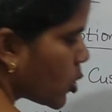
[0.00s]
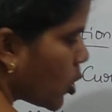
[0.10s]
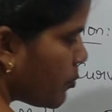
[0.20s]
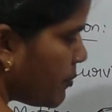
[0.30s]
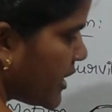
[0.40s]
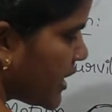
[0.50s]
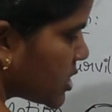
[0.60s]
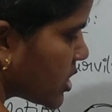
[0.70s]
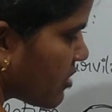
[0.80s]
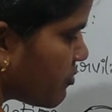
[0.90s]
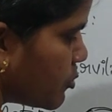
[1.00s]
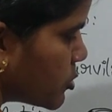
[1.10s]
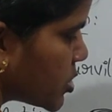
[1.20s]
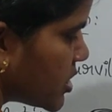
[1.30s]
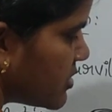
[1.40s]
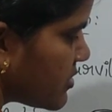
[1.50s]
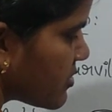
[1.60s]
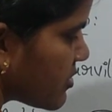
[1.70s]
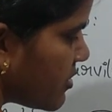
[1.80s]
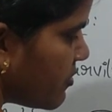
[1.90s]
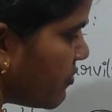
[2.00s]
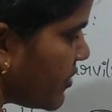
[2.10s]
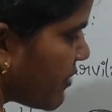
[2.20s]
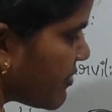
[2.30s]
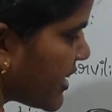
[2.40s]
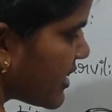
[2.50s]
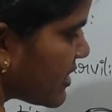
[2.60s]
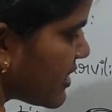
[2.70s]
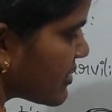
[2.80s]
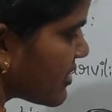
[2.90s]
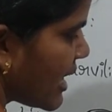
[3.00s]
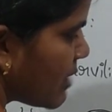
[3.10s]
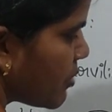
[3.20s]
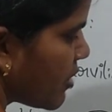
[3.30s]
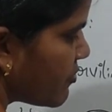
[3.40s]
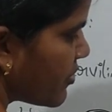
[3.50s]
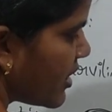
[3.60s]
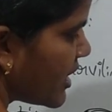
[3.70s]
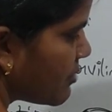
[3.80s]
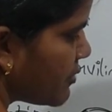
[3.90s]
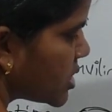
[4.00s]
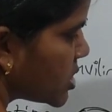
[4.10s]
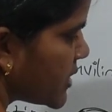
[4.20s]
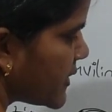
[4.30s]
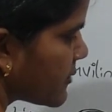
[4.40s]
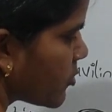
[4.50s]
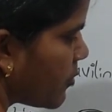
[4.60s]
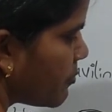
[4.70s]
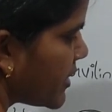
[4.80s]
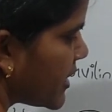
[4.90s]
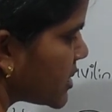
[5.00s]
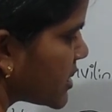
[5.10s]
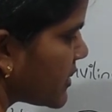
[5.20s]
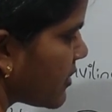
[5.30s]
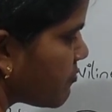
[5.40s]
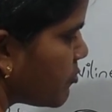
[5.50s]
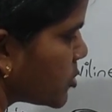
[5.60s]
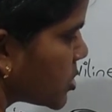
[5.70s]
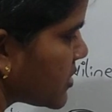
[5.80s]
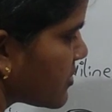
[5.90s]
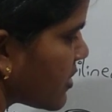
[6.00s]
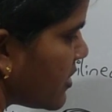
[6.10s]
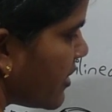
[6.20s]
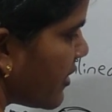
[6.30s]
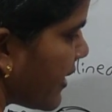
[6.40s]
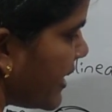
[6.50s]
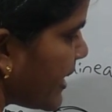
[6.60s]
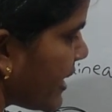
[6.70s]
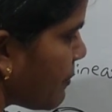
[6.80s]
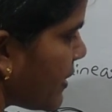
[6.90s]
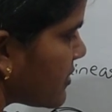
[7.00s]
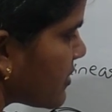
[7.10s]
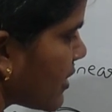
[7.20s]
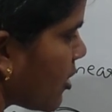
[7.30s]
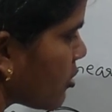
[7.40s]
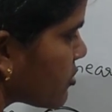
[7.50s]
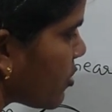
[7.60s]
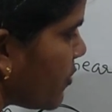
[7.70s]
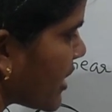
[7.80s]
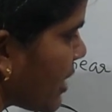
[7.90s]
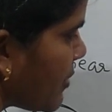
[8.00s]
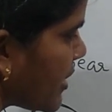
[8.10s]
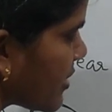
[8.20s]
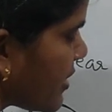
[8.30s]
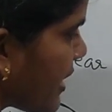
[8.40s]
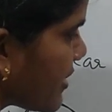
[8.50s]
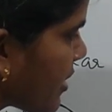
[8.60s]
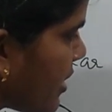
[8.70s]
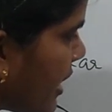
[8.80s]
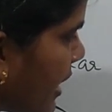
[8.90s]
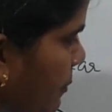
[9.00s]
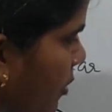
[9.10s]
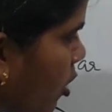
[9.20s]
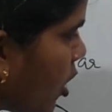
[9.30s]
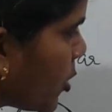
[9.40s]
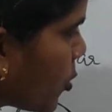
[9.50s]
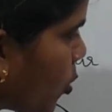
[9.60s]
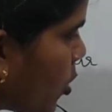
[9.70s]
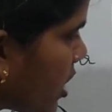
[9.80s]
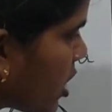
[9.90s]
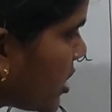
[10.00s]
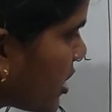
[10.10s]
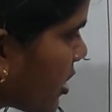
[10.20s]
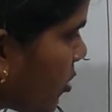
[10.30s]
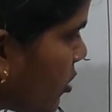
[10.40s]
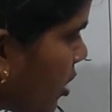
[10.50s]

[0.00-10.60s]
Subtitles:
combination of motions. We have taken the example of drilling machine, combination of motions. Riding a bicycle also will come under that. A ball rolling on the ground